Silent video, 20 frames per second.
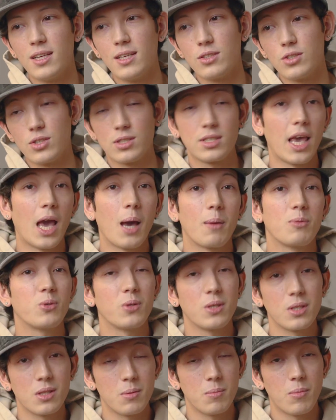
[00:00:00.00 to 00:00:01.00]
just
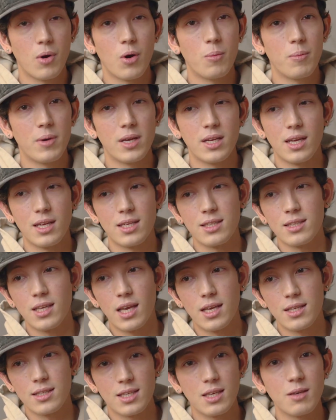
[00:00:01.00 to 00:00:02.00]
capturing the moment
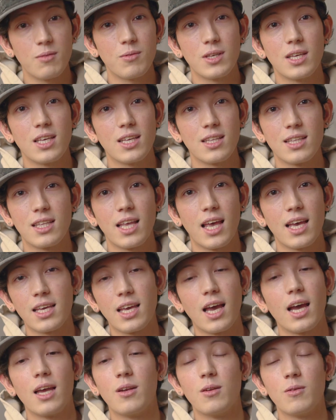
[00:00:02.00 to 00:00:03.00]
and giving it that
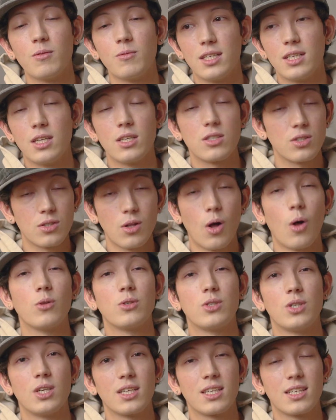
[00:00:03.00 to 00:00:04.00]
kind of
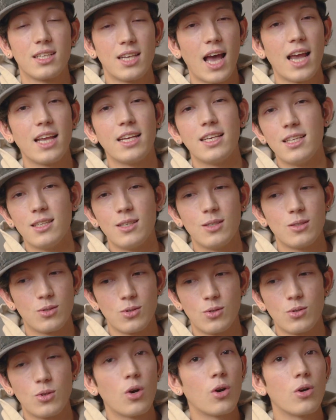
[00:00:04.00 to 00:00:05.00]
nostalgic 90s
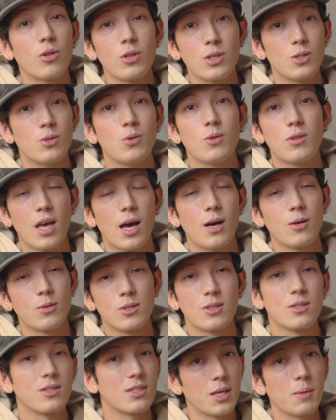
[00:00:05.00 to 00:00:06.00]
or early
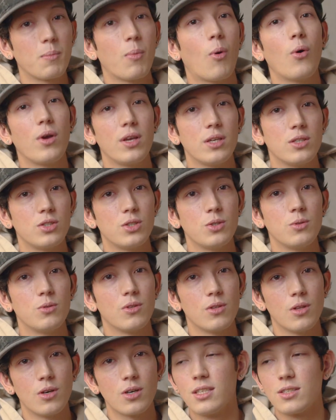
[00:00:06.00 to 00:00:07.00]
2000s like point and
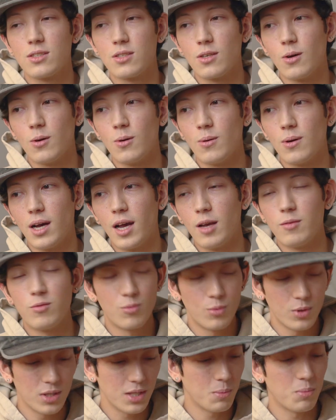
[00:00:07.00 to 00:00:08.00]
shoot look. So
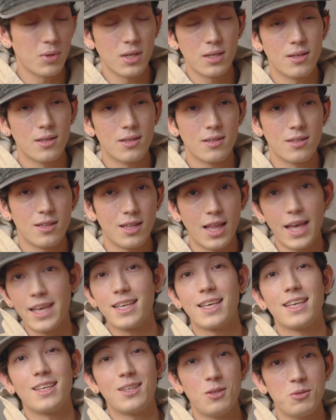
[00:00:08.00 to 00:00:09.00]
I've really been
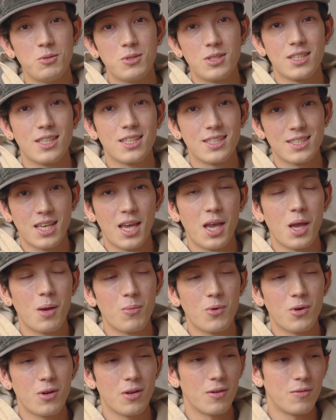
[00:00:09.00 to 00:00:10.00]
liking using this
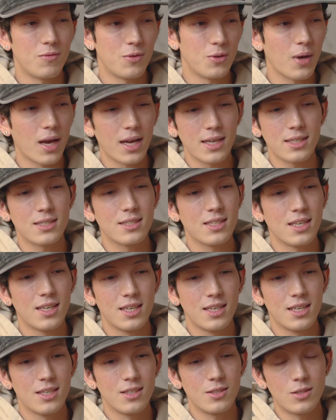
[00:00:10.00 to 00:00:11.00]
camera. If you guys
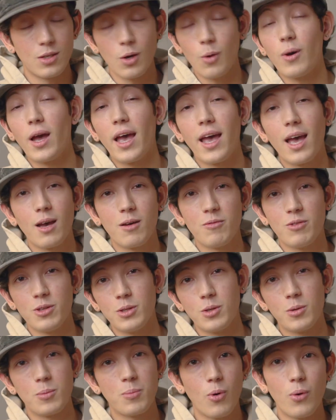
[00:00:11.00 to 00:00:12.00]
don't have a
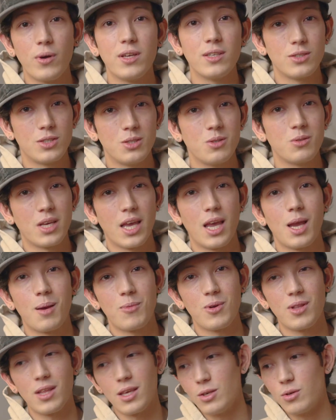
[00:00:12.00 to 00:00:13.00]
little point and shoot
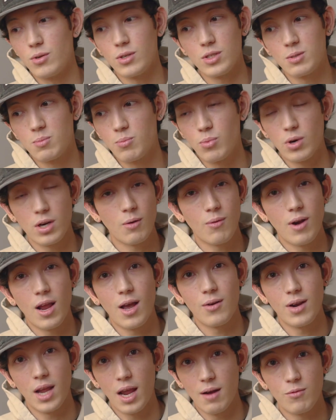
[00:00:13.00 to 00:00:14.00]
camera that you can just bring
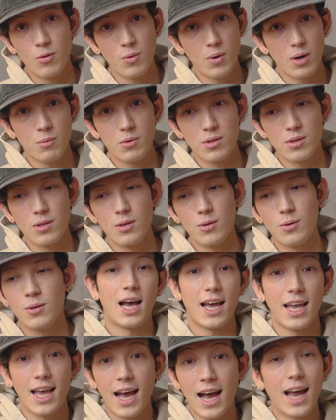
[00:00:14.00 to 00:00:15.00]
around everywhere with you,
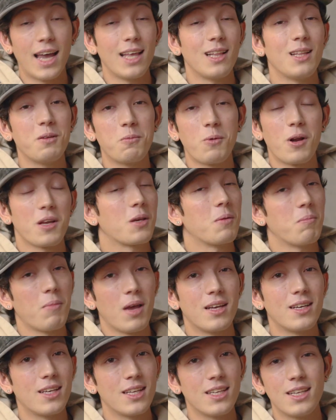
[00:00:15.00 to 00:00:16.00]
I highly
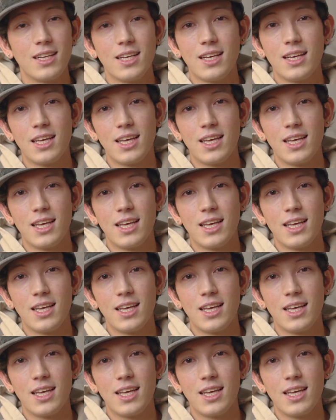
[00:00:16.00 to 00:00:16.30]
recommend it.